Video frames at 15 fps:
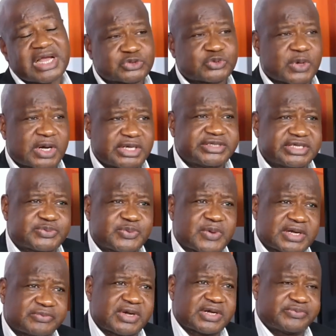actually, this
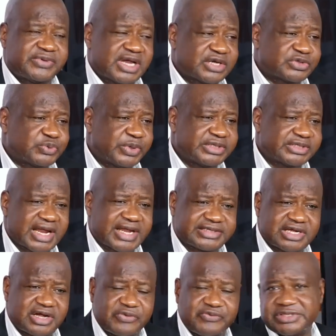one, what we are doing right
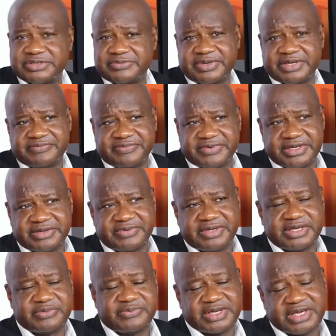now,
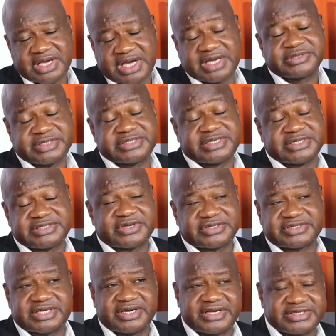this is
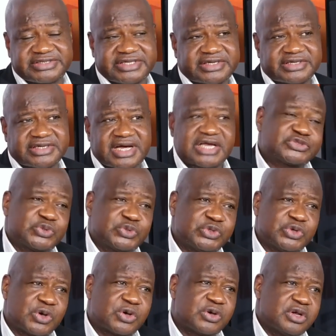just a launching. As you
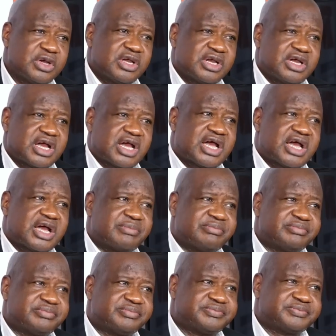know,
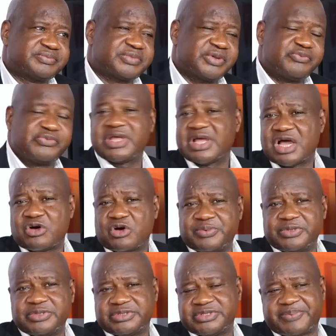
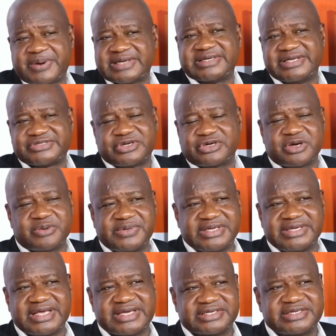the party is not
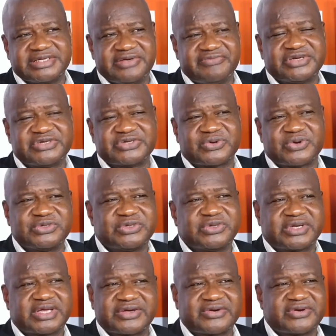obligated even to
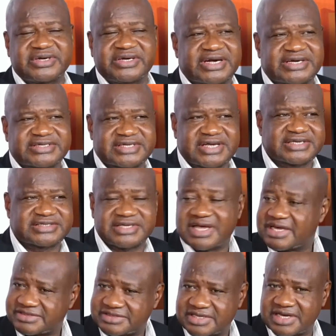conduct a Congress
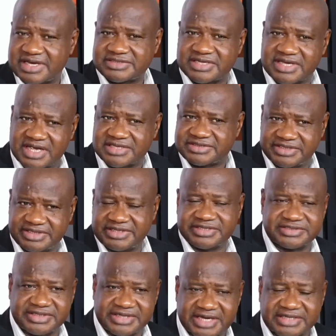as it
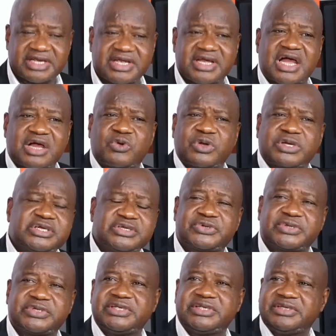is yet. According
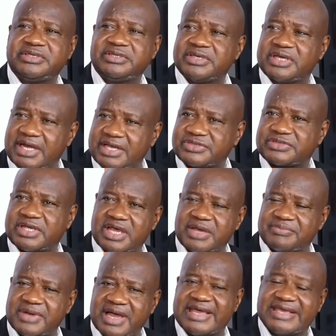to the
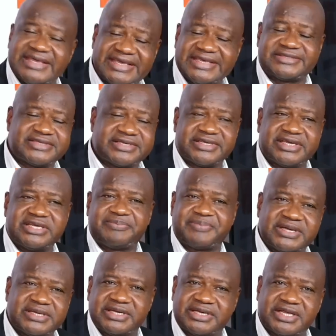IEC,
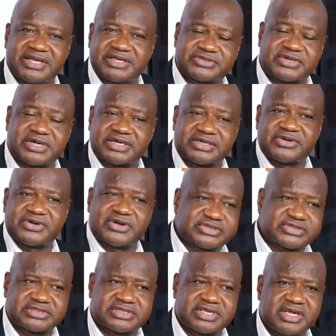Independent Electoral
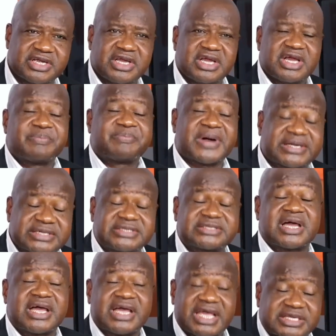Laws, parties
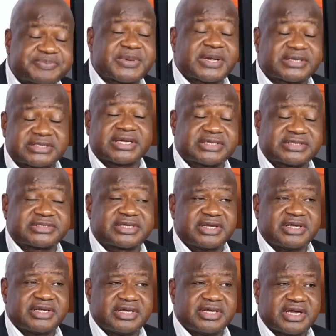are expected
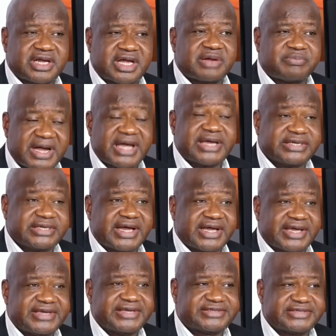by the
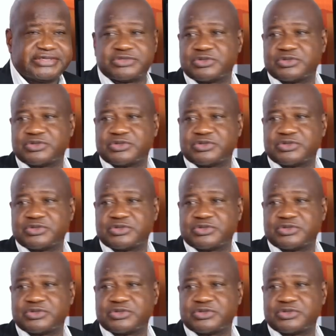IEC